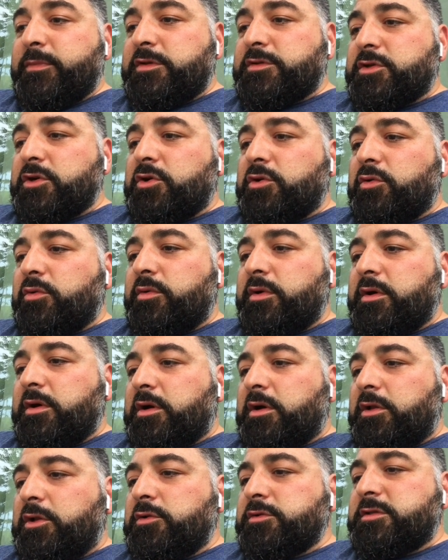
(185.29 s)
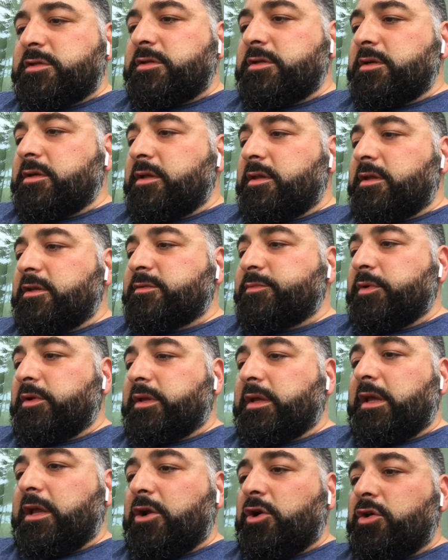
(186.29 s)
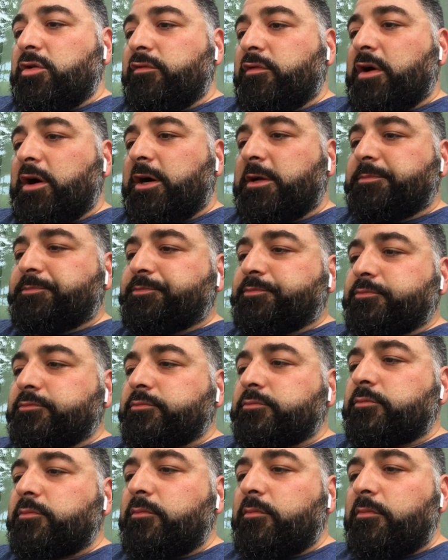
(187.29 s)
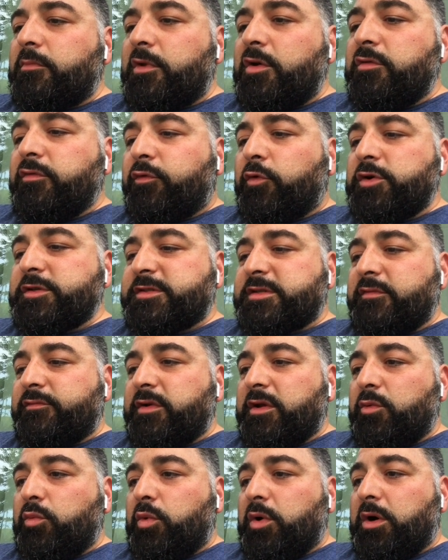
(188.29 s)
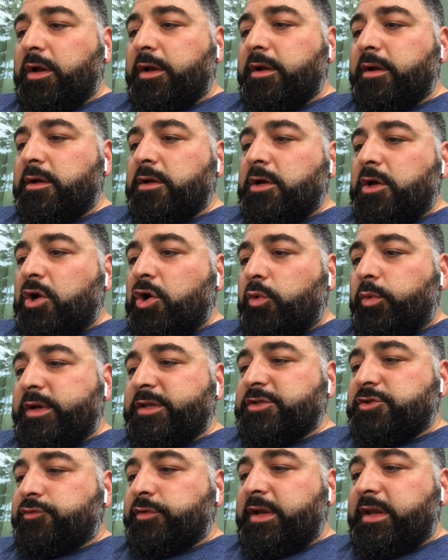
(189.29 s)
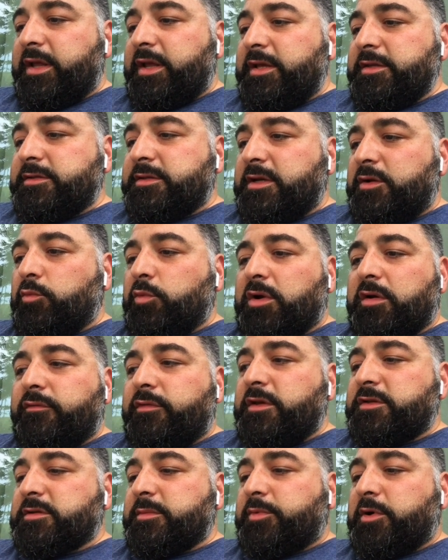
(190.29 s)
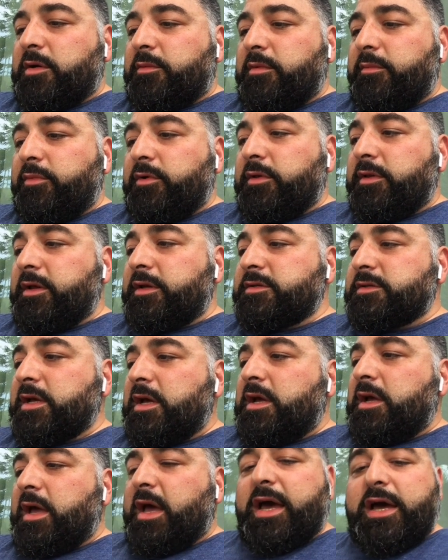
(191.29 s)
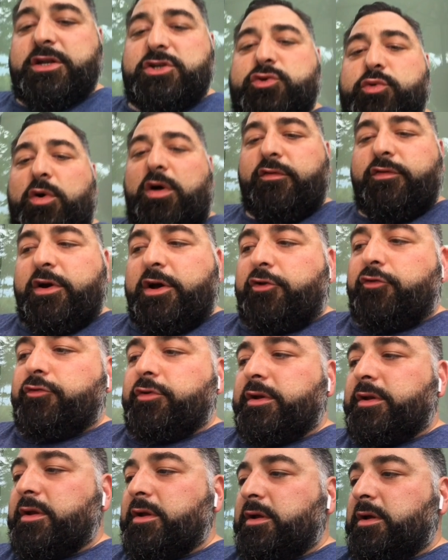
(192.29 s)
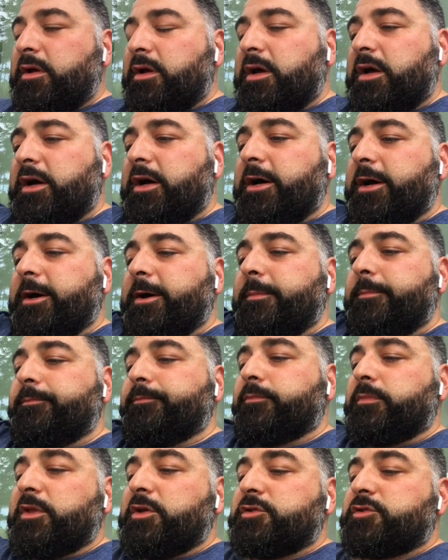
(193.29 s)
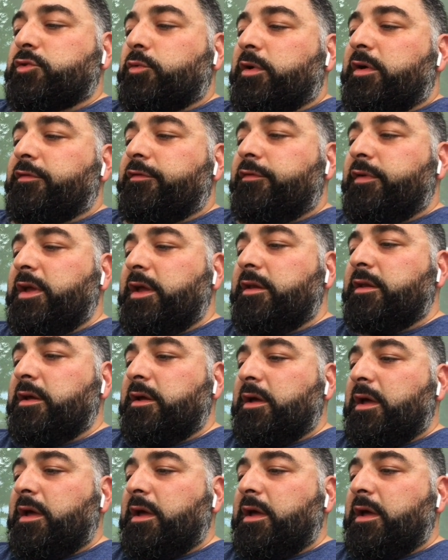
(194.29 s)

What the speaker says: So close to this building here, you've got 471 Queen Street East in one of these apartment buildings at 1,200 square feet